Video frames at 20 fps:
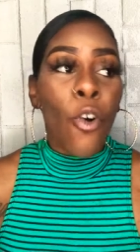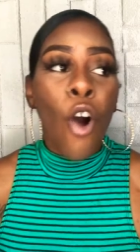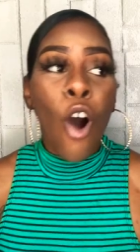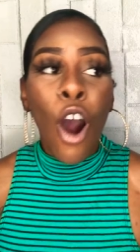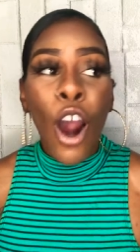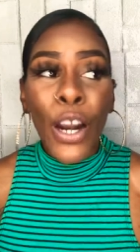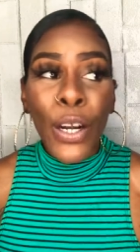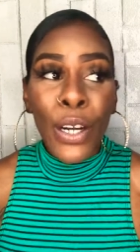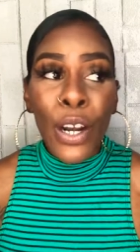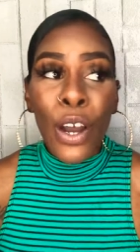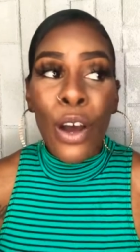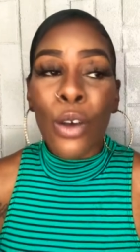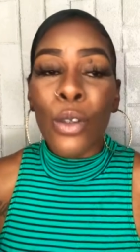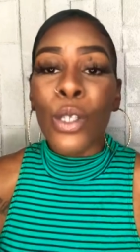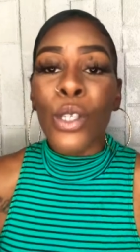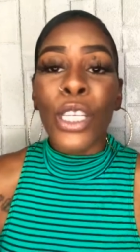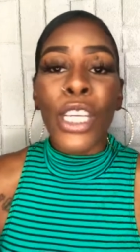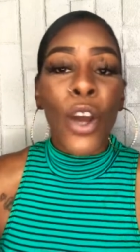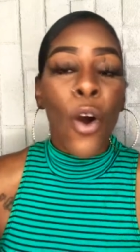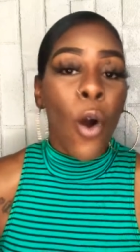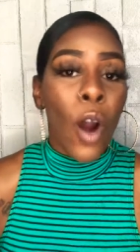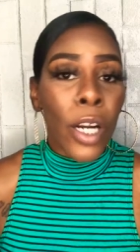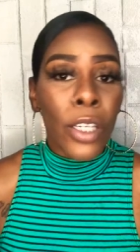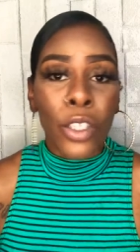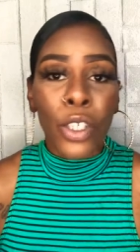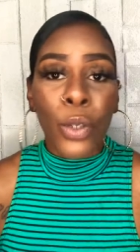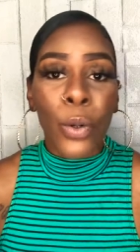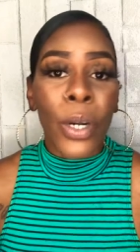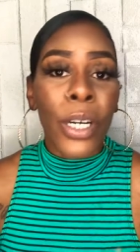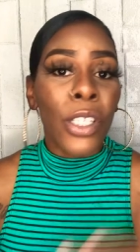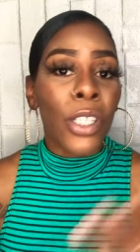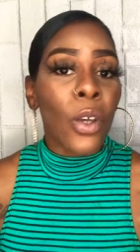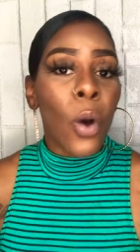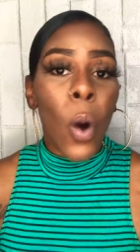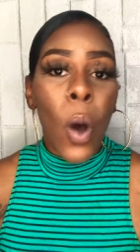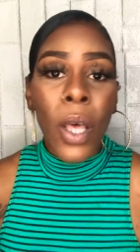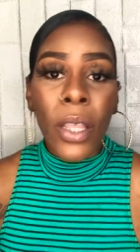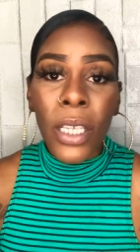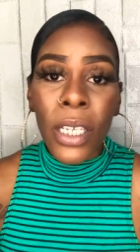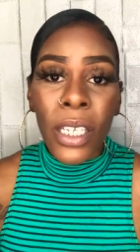car notes car insurance
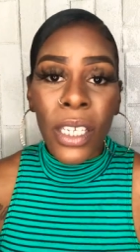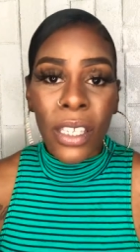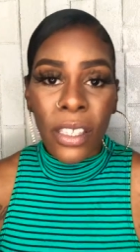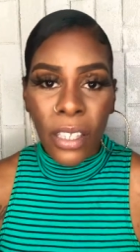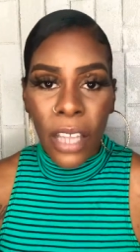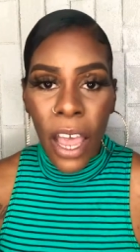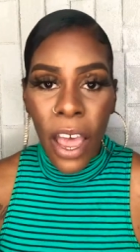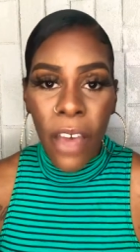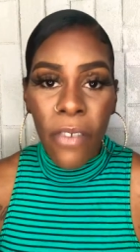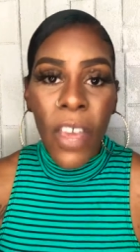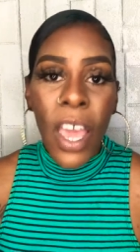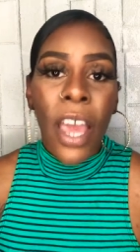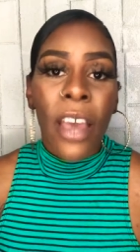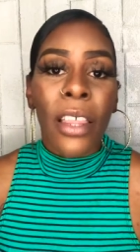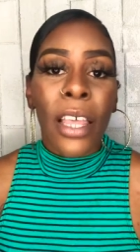all this stuff